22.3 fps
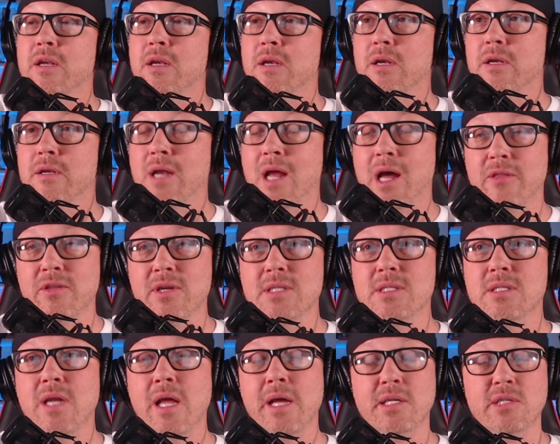Now, these
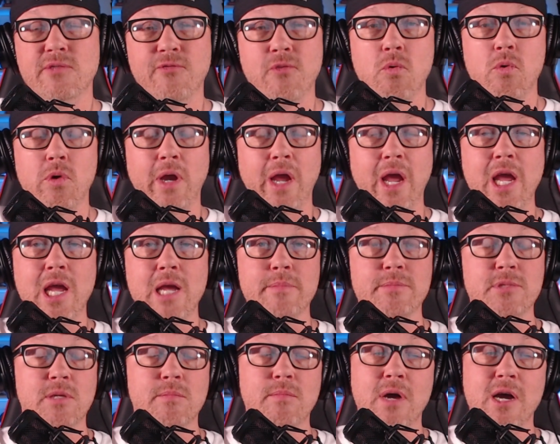next four
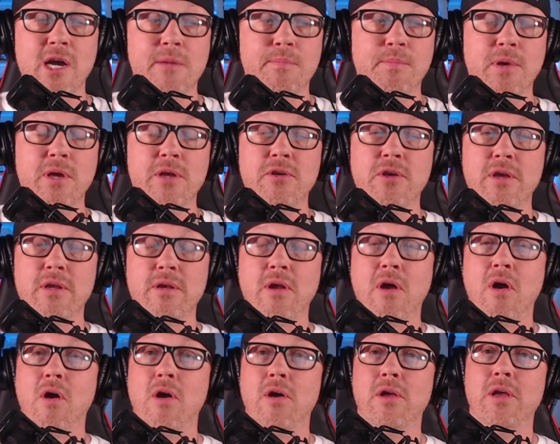games, in my opinion,
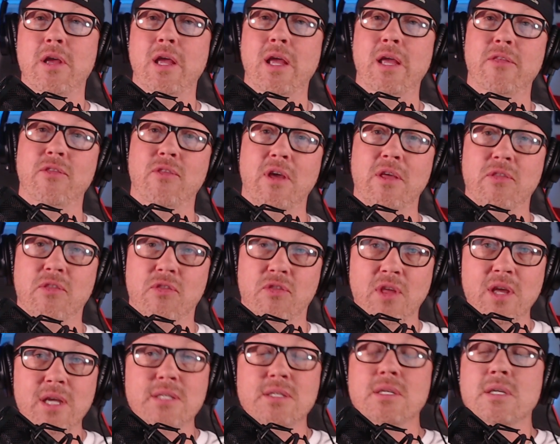
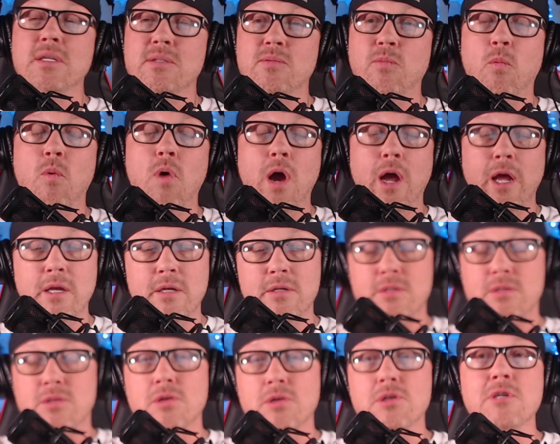this is what
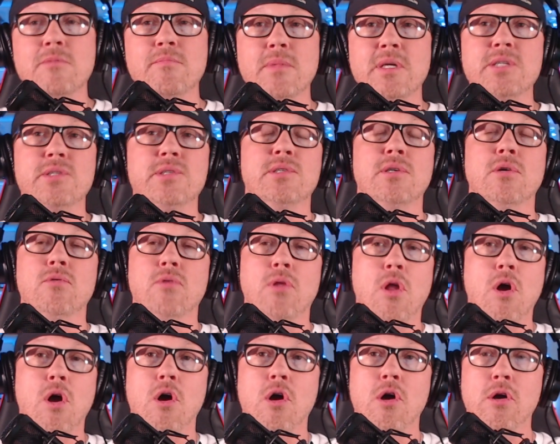took me so
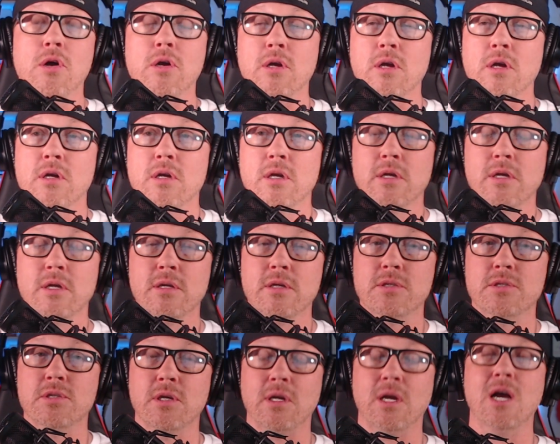long
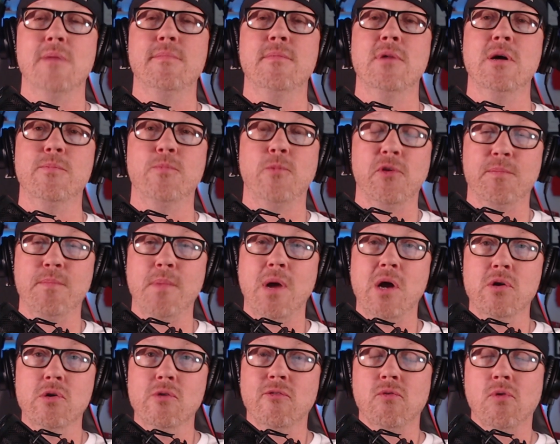to come up with my
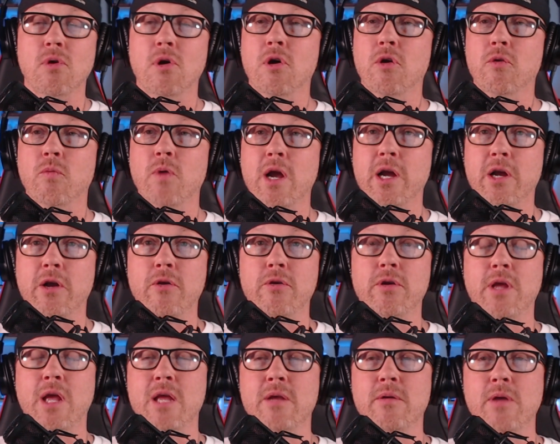overall record
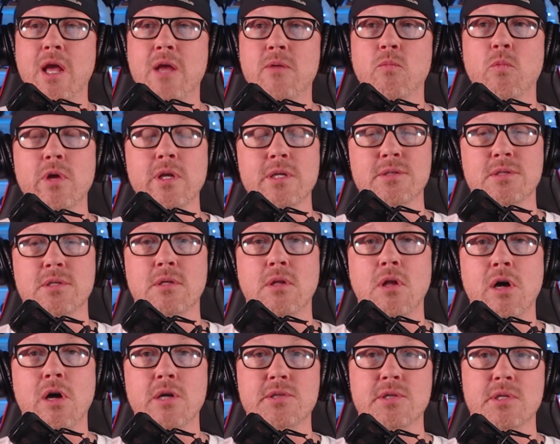and, and wins and
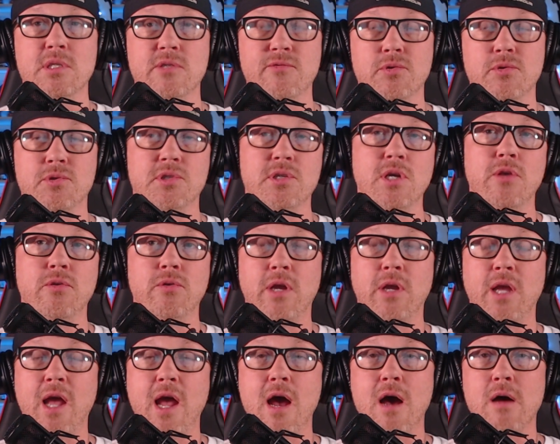losses for Southern
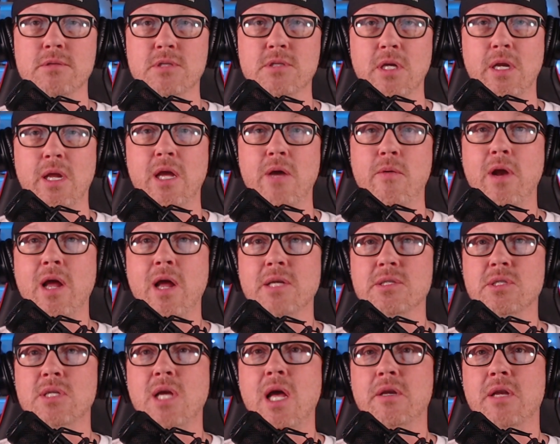Cal today when I
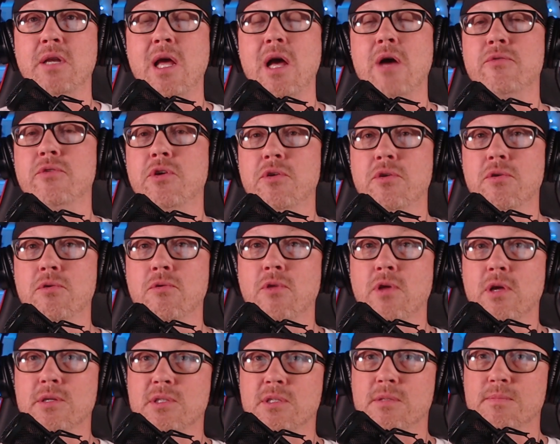sat down to do
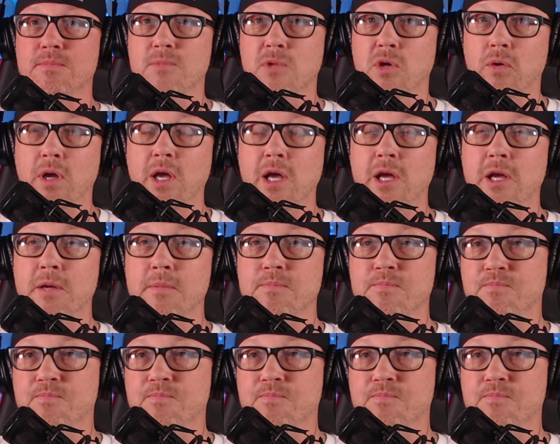this, okay?